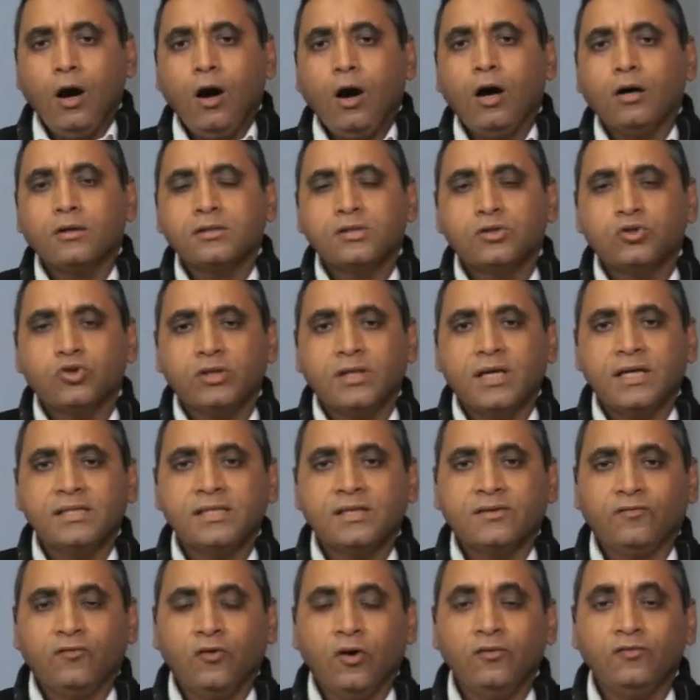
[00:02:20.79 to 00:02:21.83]
Oxygen is
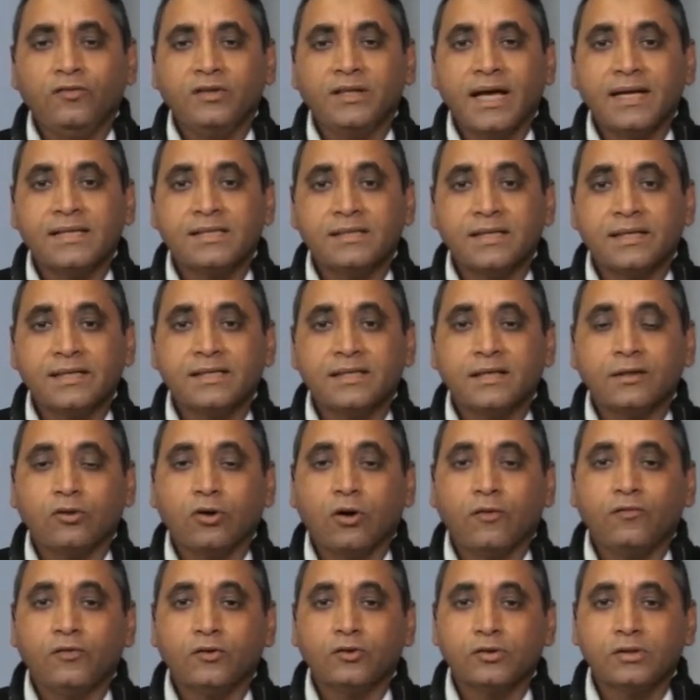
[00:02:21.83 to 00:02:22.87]
evolved as a result
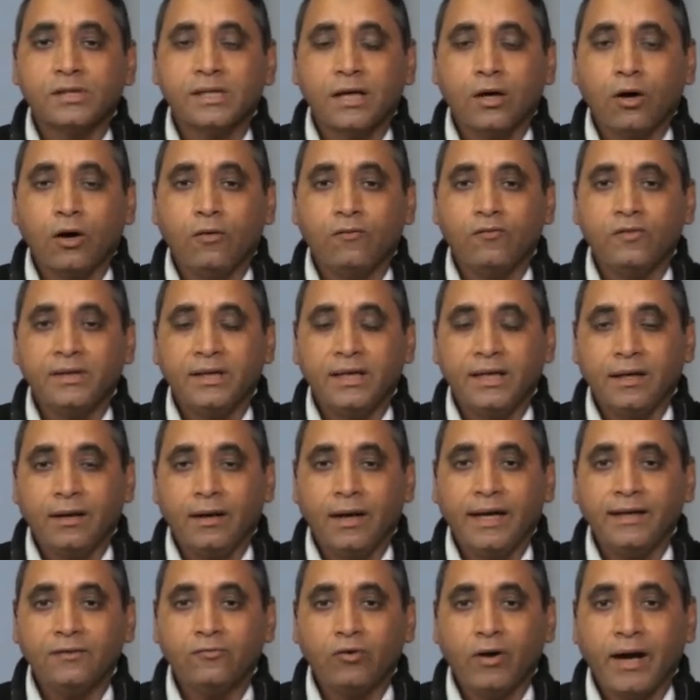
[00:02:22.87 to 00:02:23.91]
of the
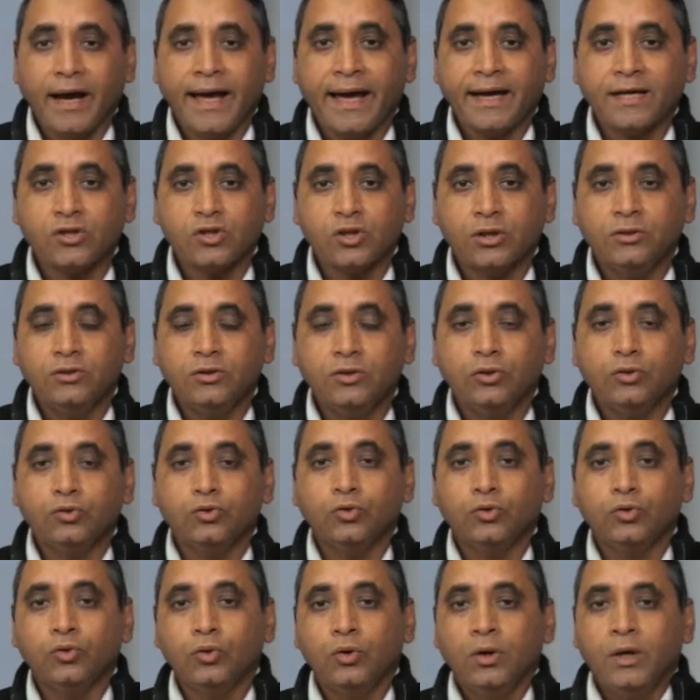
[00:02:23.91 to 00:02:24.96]
light reaction due
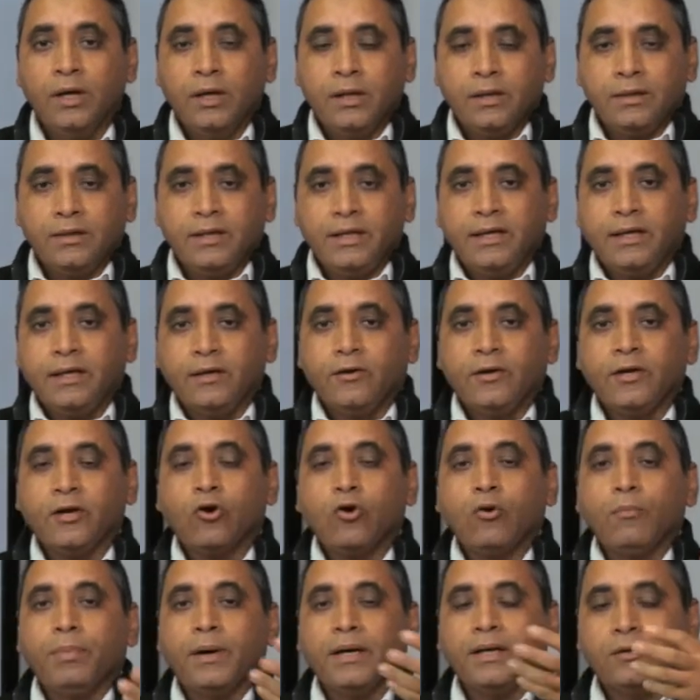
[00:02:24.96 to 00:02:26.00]
to
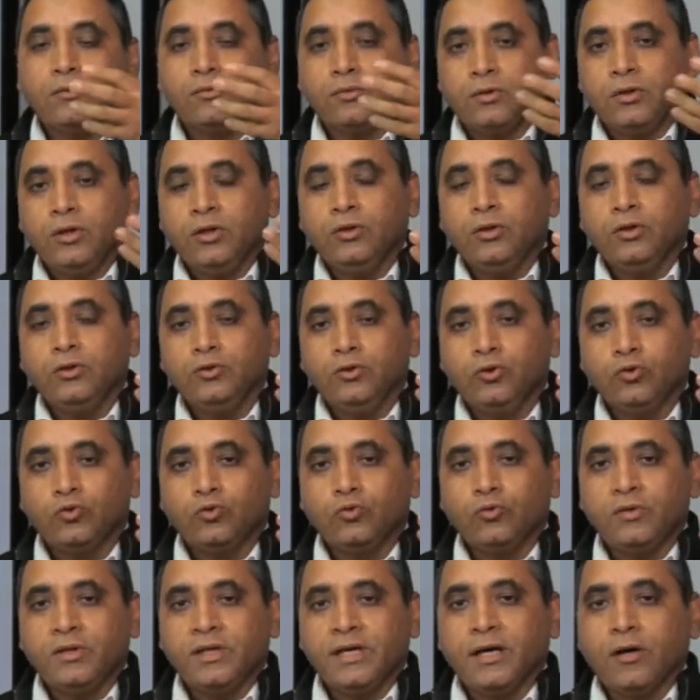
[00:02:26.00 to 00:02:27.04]

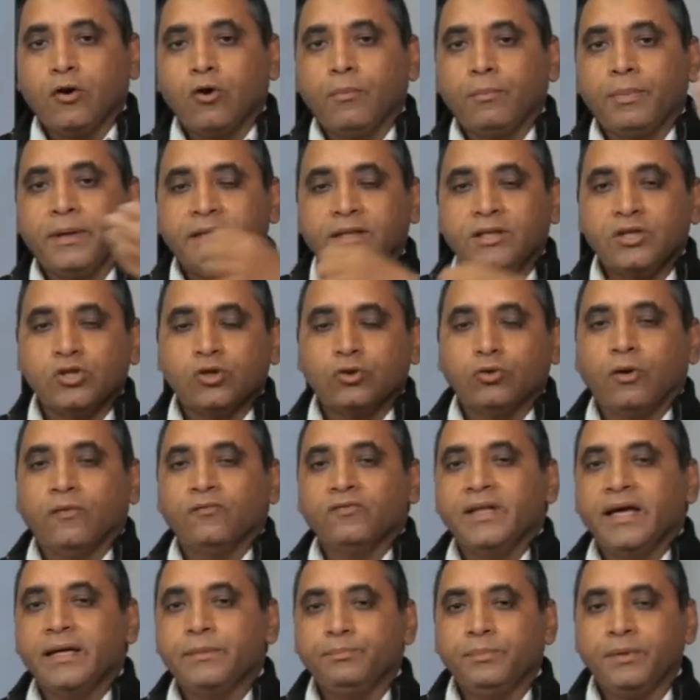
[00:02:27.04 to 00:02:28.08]
the combination of
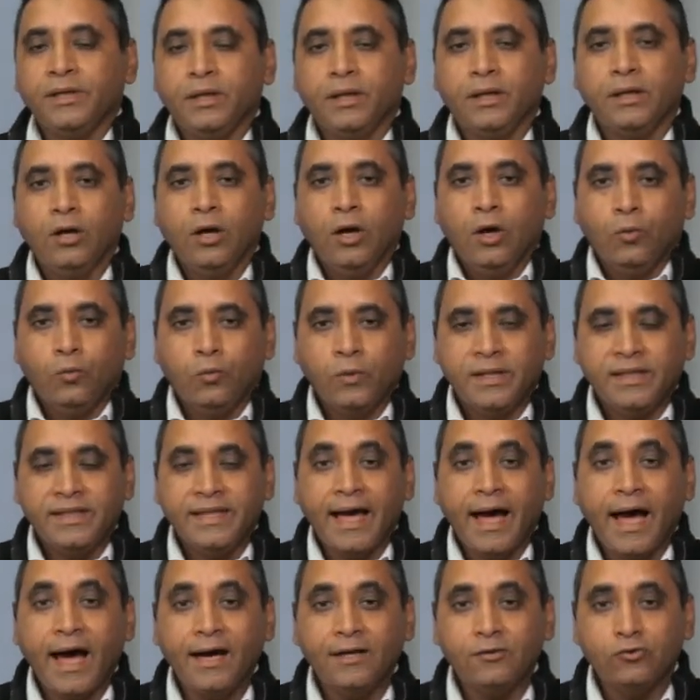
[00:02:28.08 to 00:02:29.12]
NADP with the
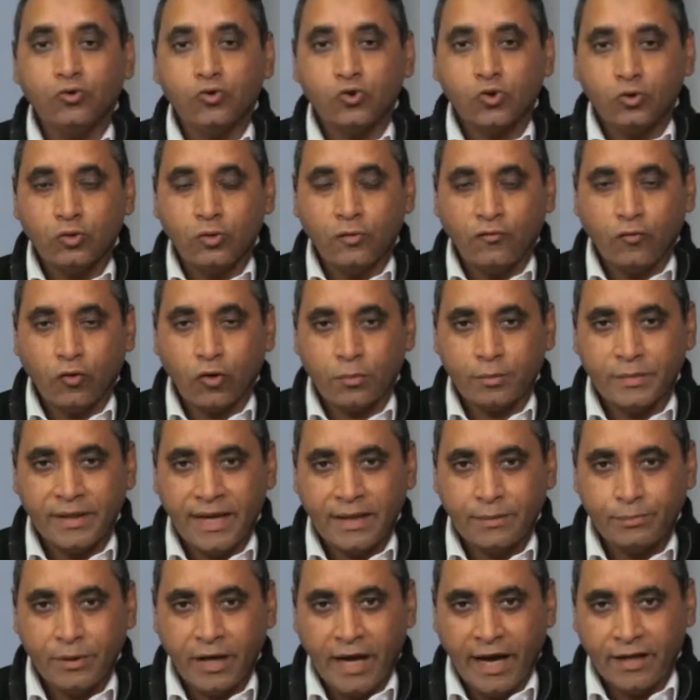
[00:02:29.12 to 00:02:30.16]
hydrogen to form
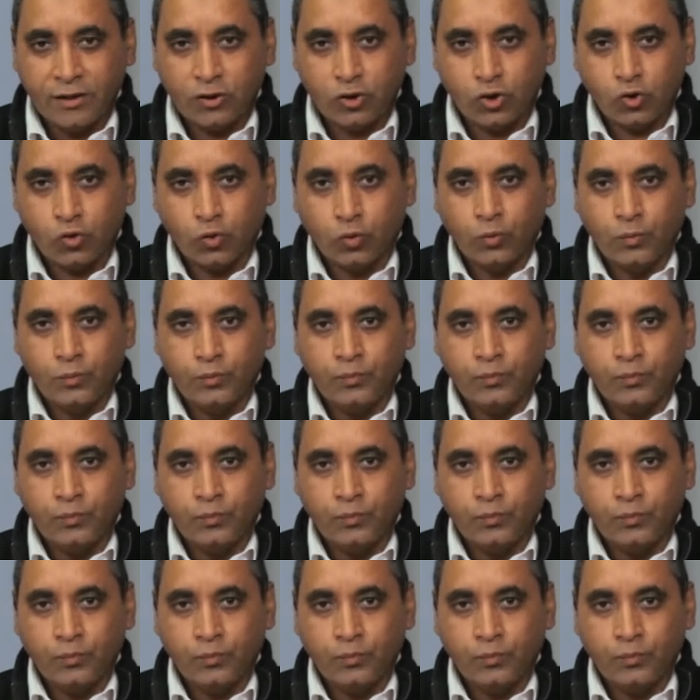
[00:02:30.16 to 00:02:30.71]
NADPH2.